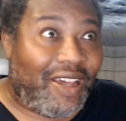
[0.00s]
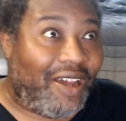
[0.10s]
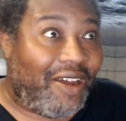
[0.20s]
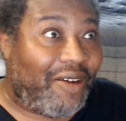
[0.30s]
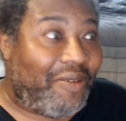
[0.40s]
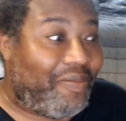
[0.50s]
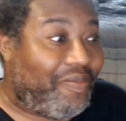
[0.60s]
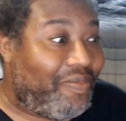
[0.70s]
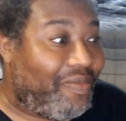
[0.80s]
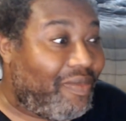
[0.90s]
Um,
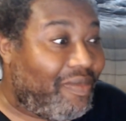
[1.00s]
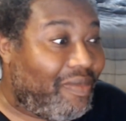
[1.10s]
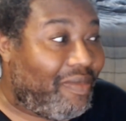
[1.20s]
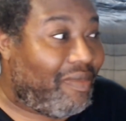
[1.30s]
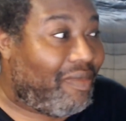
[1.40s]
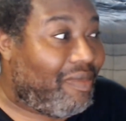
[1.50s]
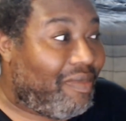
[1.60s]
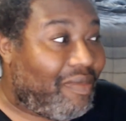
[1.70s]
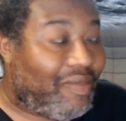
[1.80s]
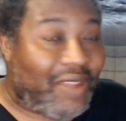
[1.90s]

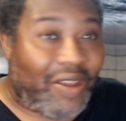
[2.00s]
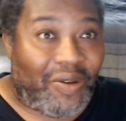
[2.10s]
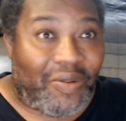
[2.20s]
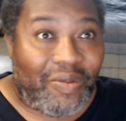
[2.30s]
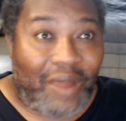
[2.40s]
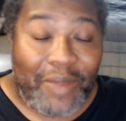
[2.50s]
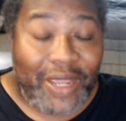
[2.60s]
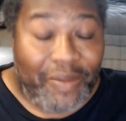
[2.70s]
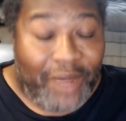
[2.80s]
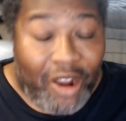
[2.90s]
I may
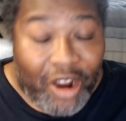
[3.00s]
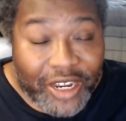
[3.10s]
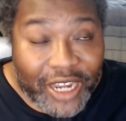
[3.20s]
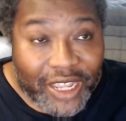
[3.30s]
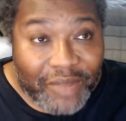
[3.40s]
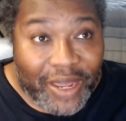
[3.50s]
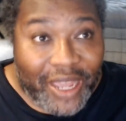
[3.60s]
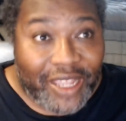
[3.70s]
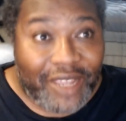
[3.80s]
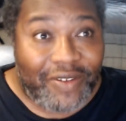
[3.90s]
get my car taken
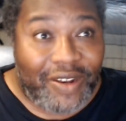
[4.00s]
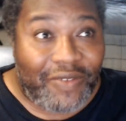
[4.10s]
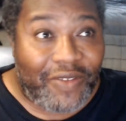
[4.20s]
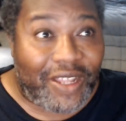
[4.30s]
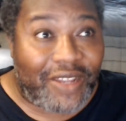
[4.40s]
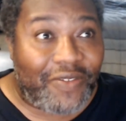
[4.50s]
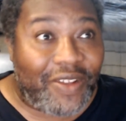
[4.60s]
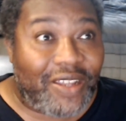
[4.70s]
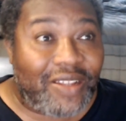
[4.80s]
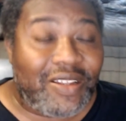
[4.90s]
back, even if it gets
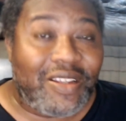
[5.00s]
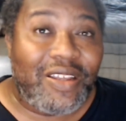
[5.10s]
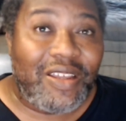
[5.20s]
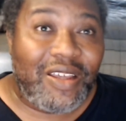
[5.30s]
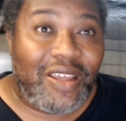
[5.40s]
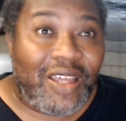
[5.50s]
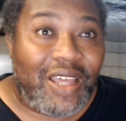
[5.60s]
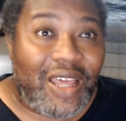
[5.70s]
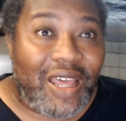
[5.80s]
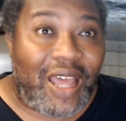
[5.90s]
fixed.
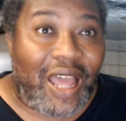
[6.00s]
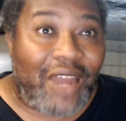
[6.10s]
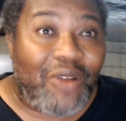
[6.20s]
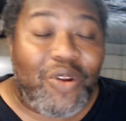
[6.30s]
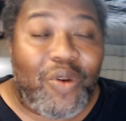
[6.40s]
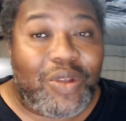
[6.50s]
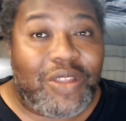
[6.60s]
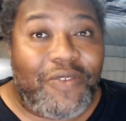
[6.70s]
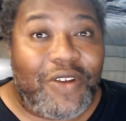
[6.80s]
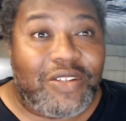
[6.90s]
I don't know what the
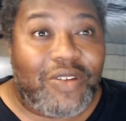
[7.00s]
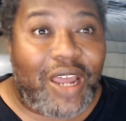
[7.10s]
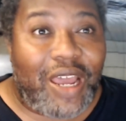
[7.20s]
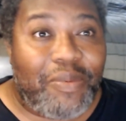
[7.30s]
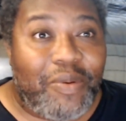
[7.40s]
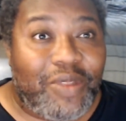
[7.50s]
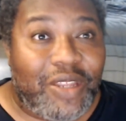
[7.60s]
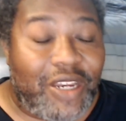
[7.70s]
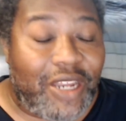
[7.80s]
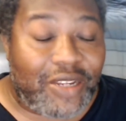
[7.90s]
fuck's going to happen within
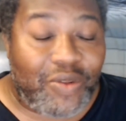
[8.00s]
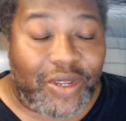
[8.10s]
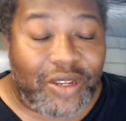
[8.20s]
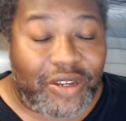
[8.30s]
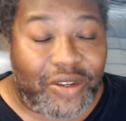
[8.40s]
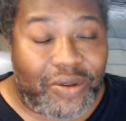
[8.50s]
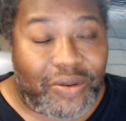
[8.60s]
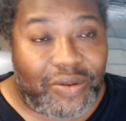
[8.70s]
the next week or two.